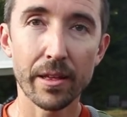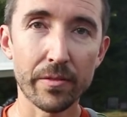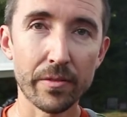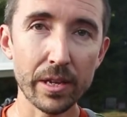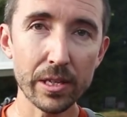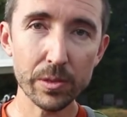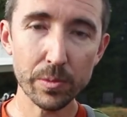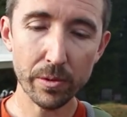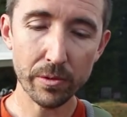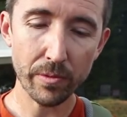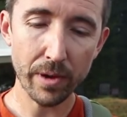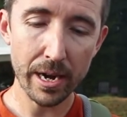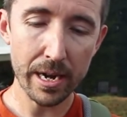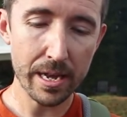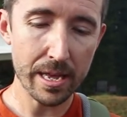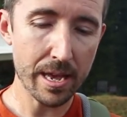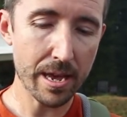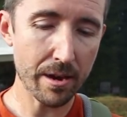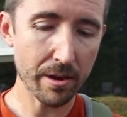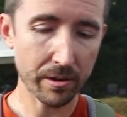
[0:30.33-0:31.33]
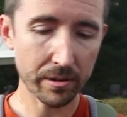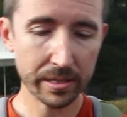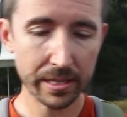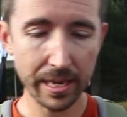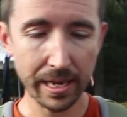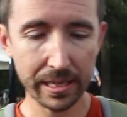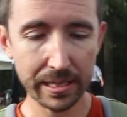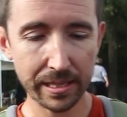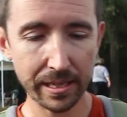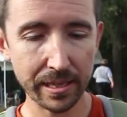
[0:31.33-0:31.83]
This one right here
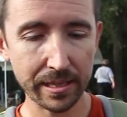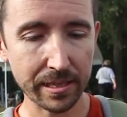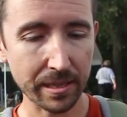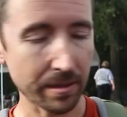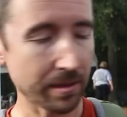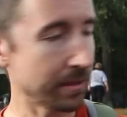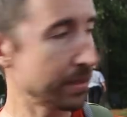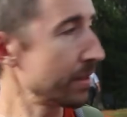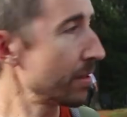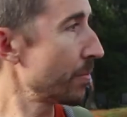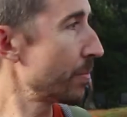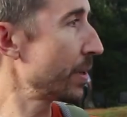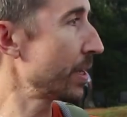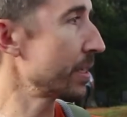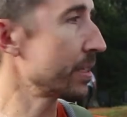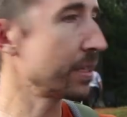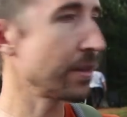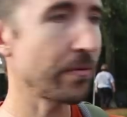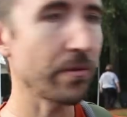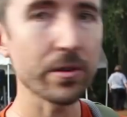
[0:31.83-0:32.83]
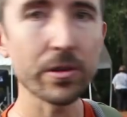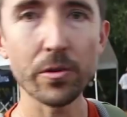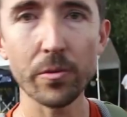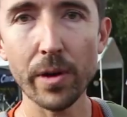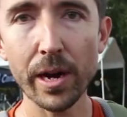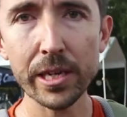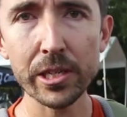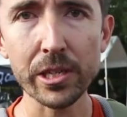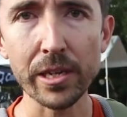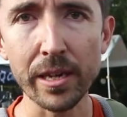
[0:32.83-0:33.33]
takes things a little bit different
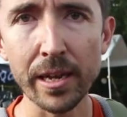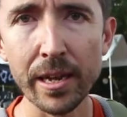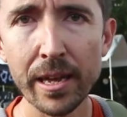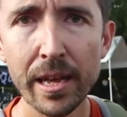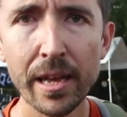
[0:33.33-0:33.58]
direction.